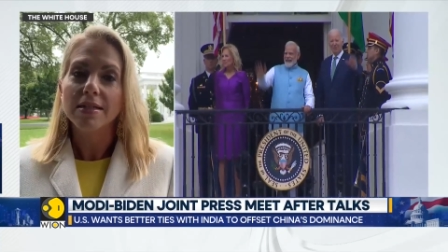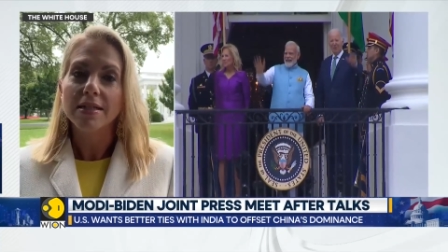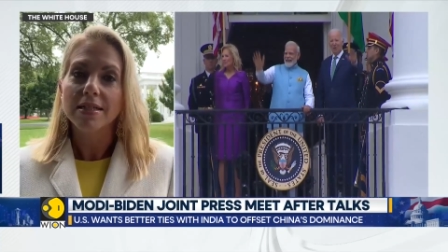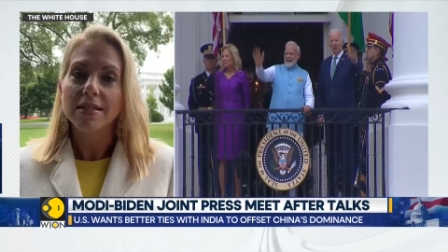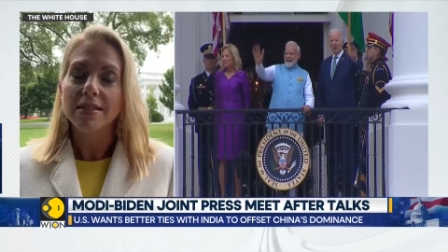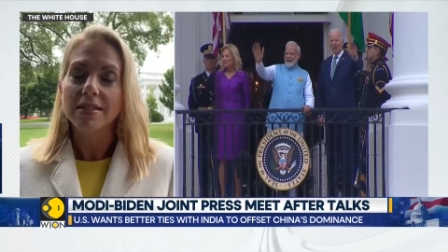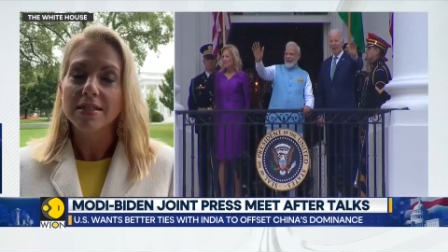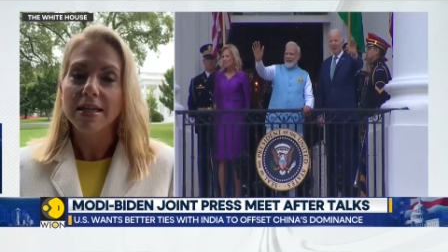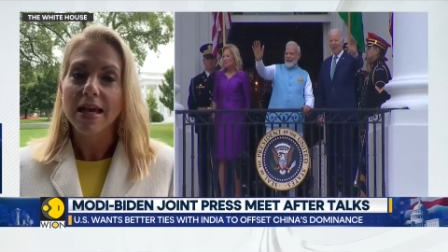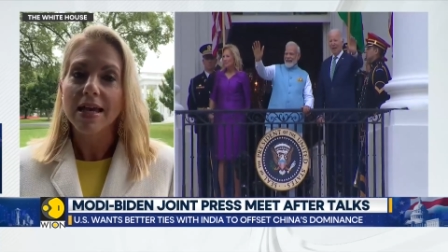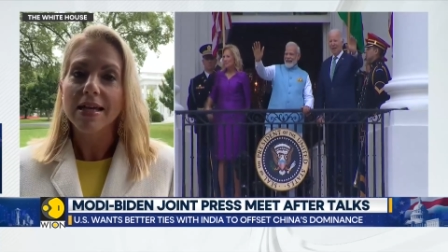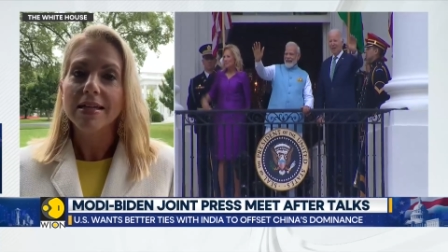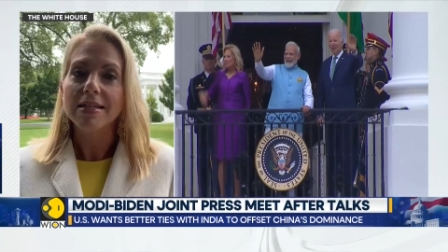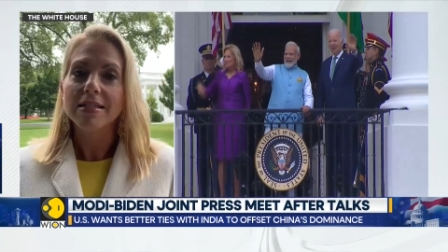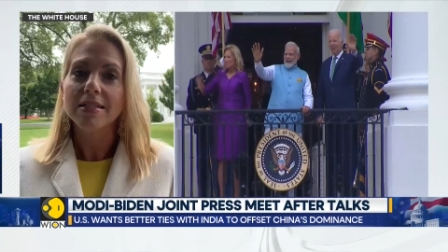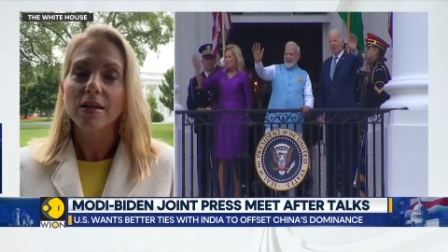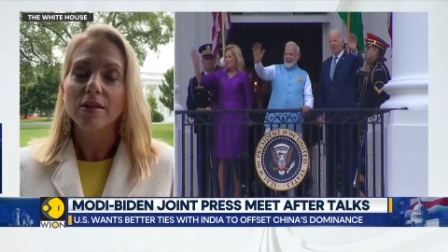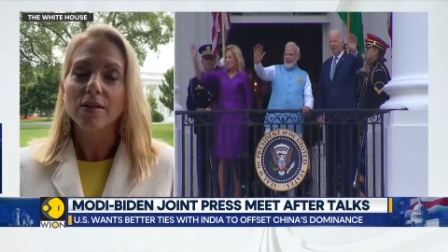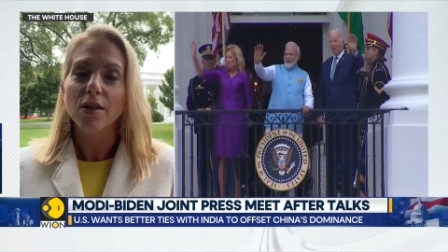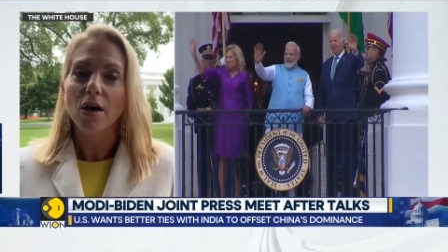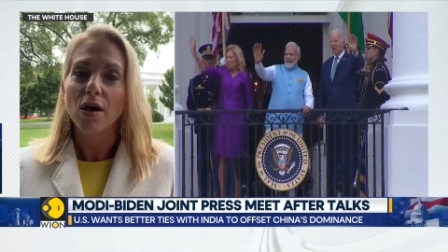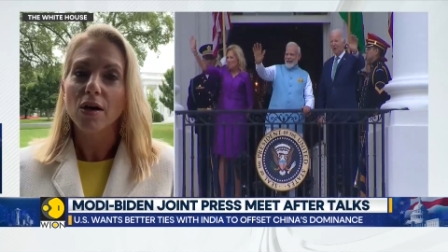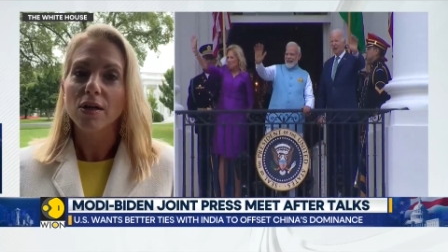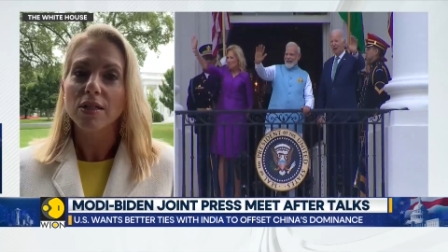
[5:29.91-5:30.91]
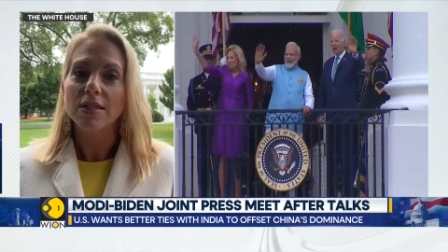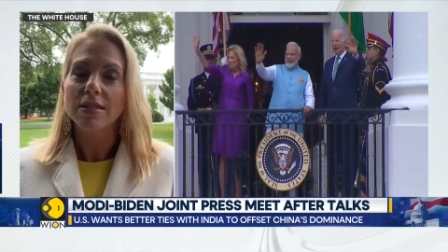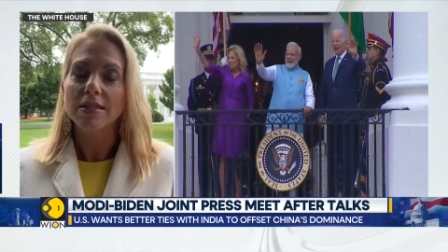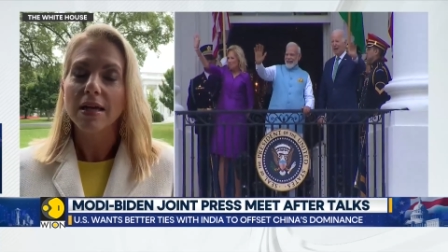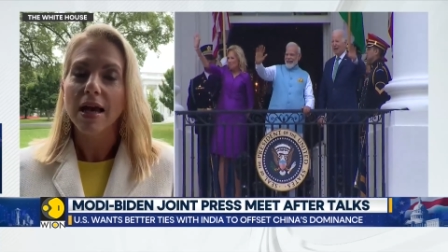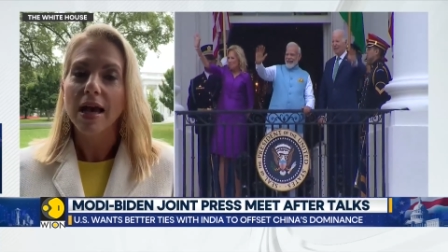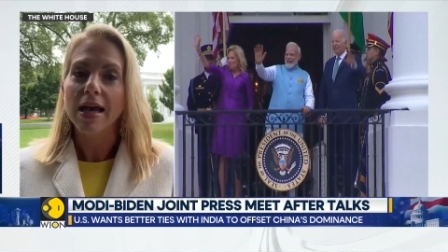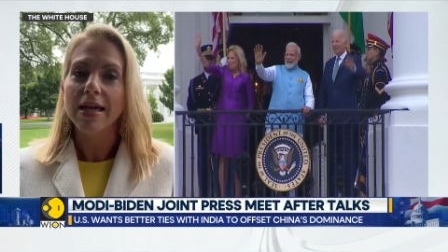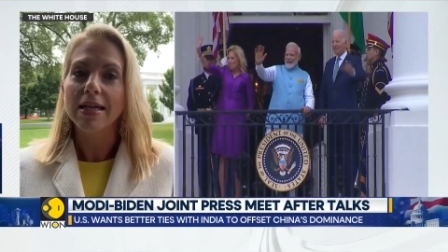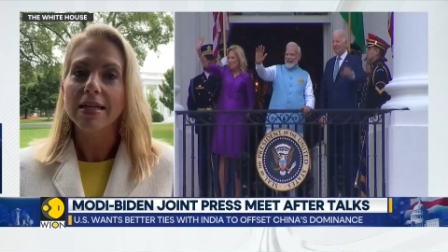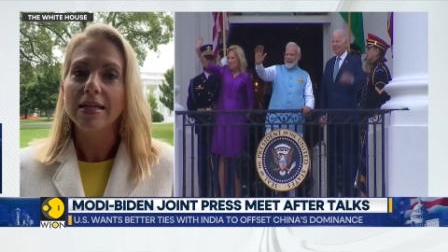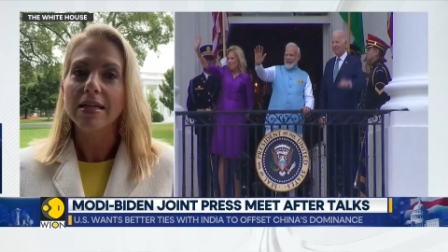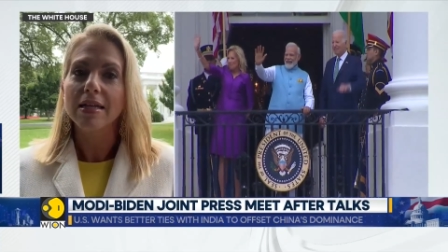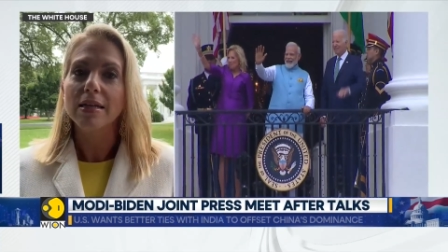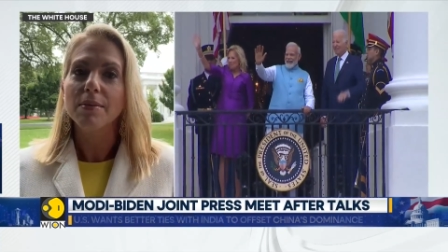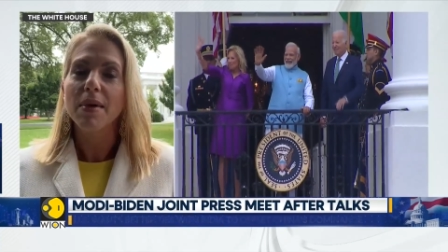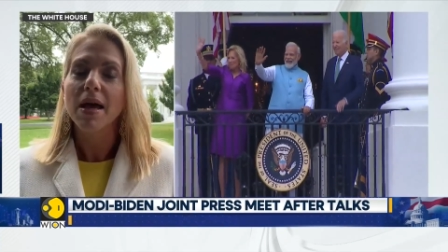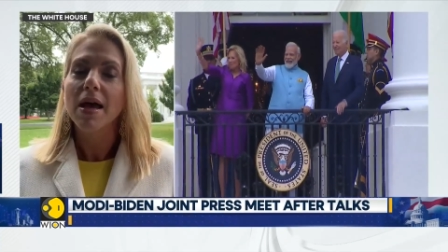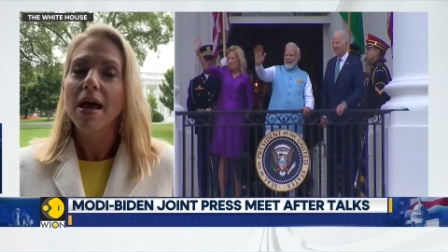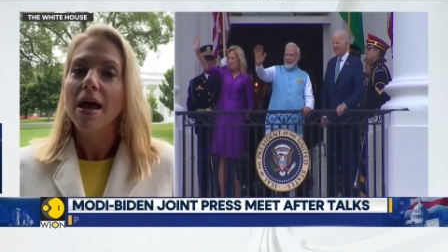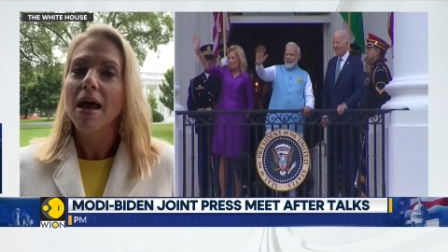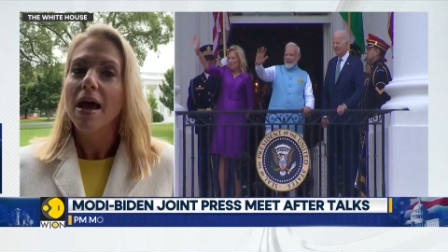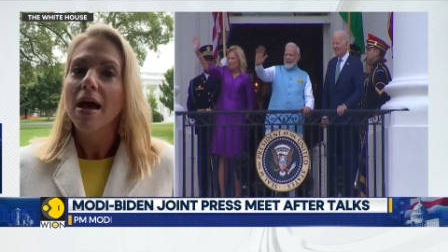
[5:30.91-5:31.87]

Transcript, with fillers: descent alongside him,